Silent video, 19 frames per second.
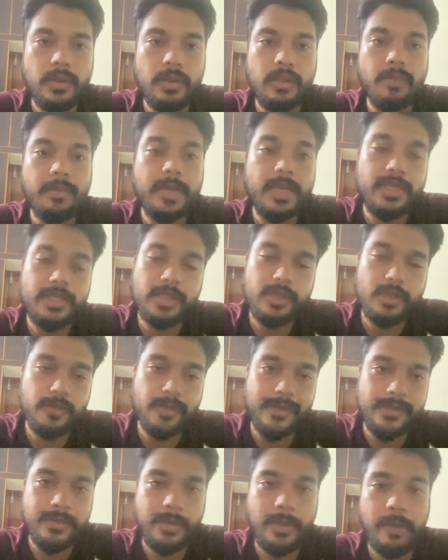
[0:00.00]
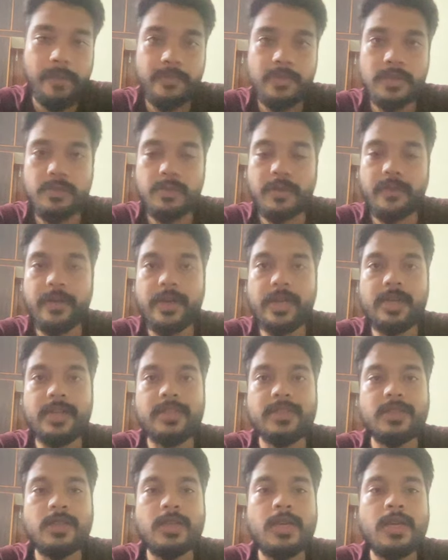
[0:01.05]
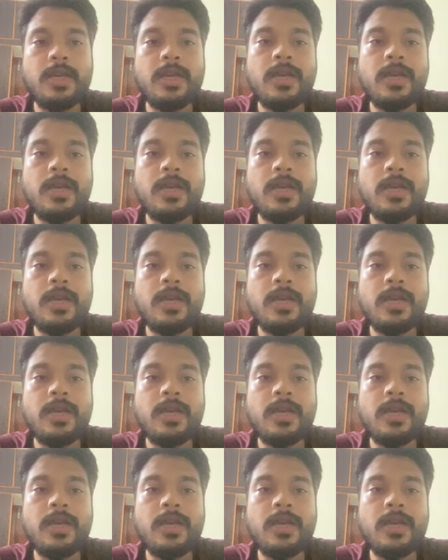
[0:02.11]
The major responsibility of this provider is